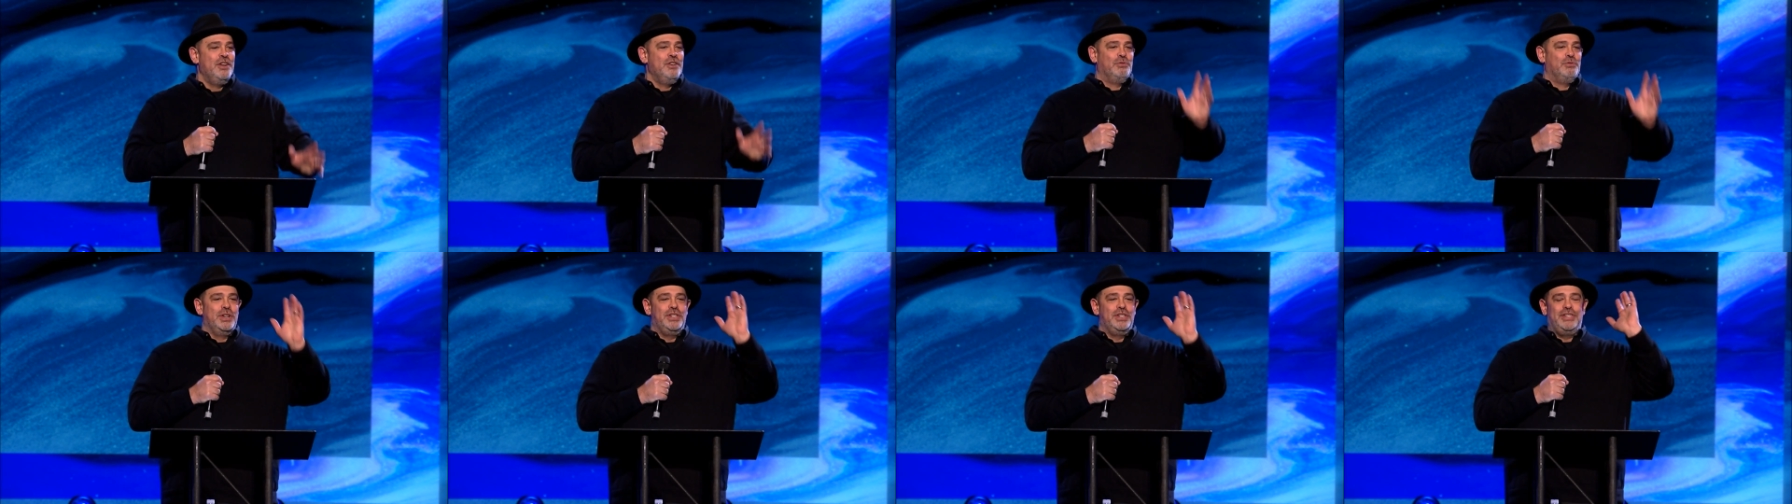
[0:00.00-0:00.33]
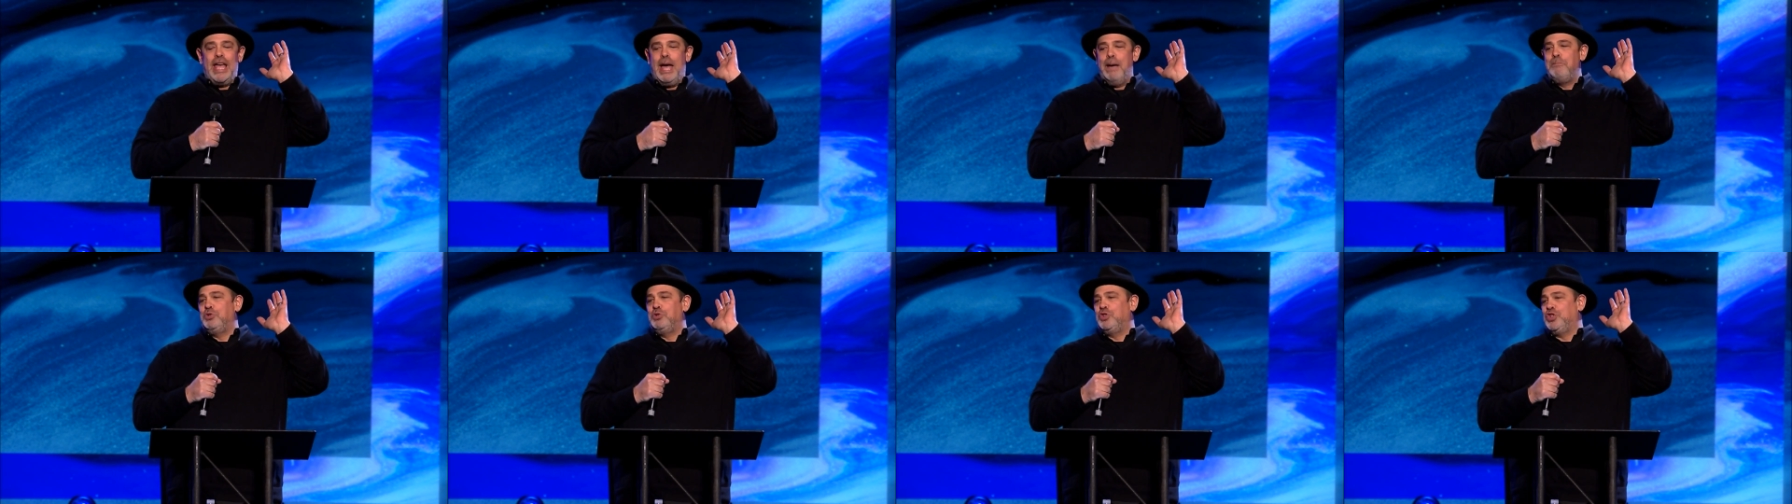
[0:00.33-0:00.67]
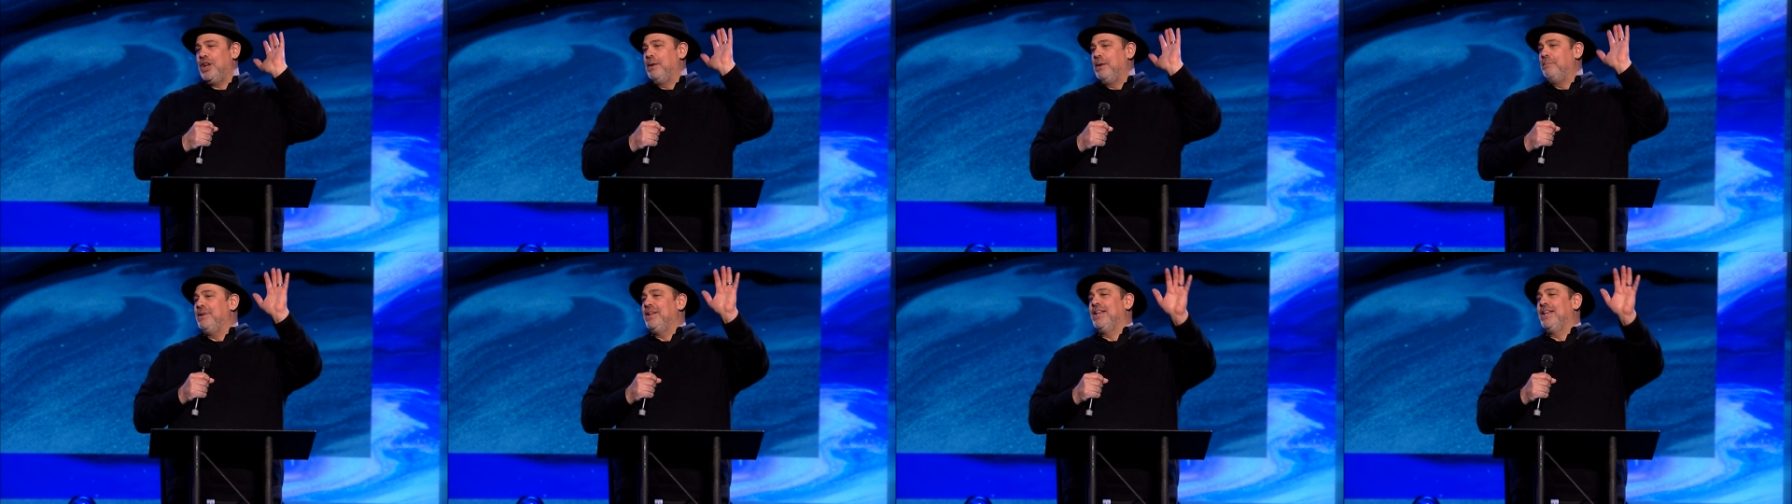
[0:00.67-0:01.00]

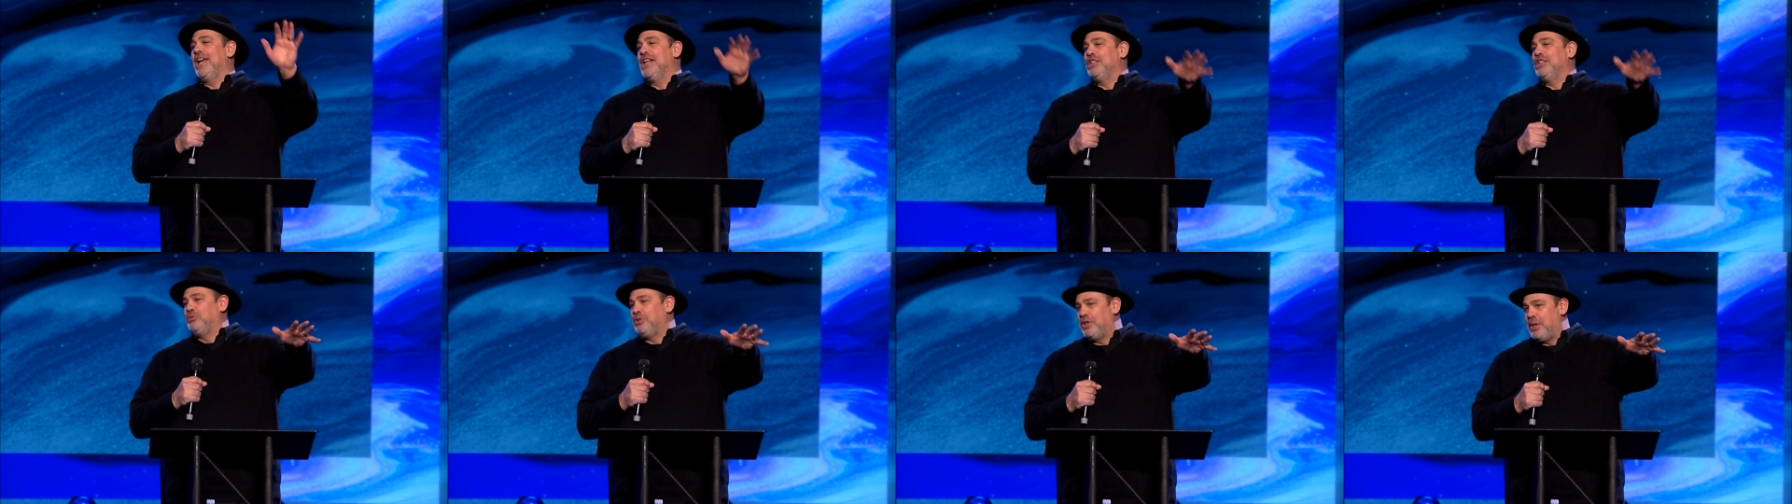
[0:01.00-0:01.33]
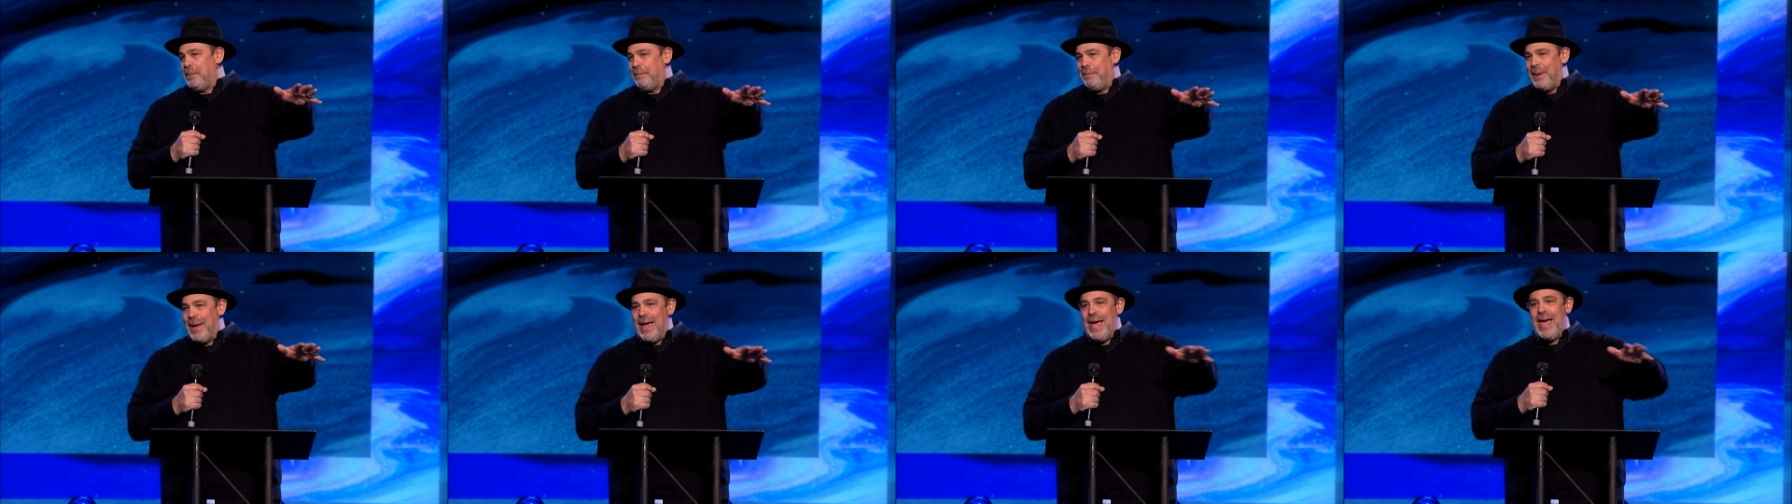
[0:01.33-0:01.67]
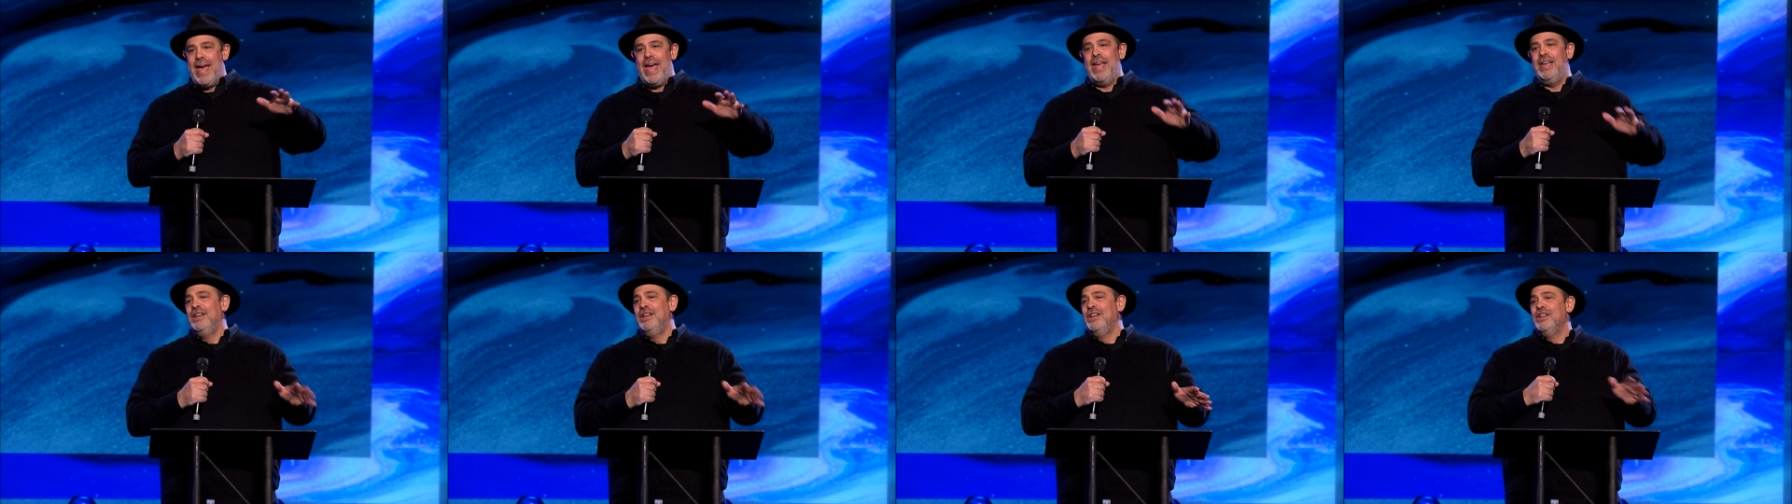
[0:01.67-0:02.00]
Redemption begins with a
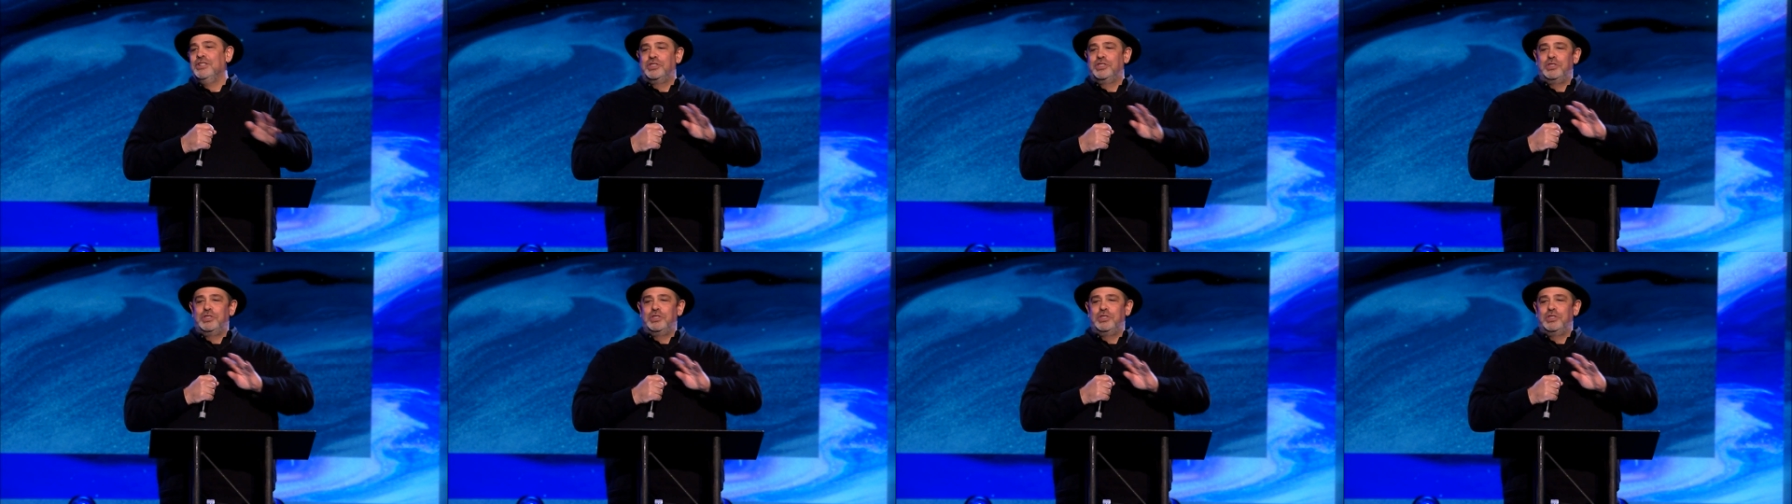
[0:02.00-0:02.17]
Peh.